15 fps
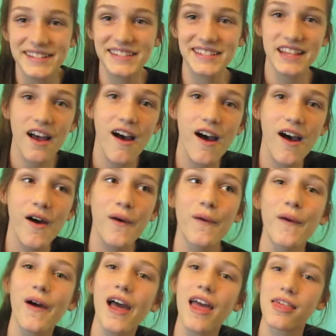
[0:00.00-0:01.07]

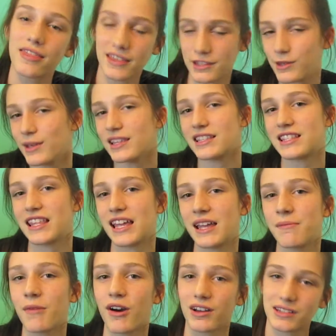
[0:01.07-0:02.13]
So, this week's
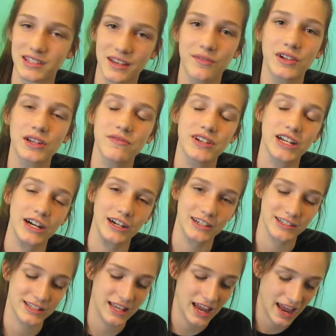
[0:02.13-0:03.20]
theme on 7 Goofy
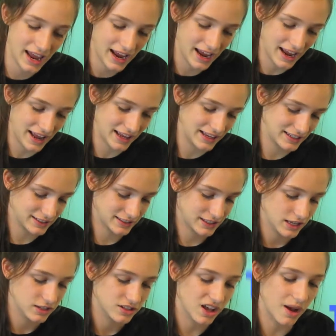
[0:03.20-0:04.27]
Girls is
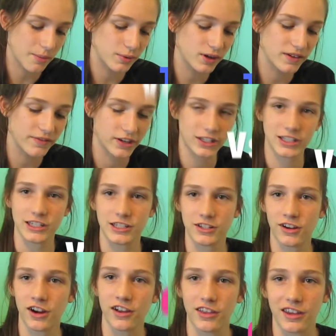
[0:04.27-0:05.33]
tomboy versus
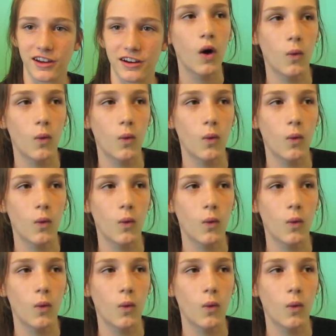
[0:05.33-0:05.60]
girly girl.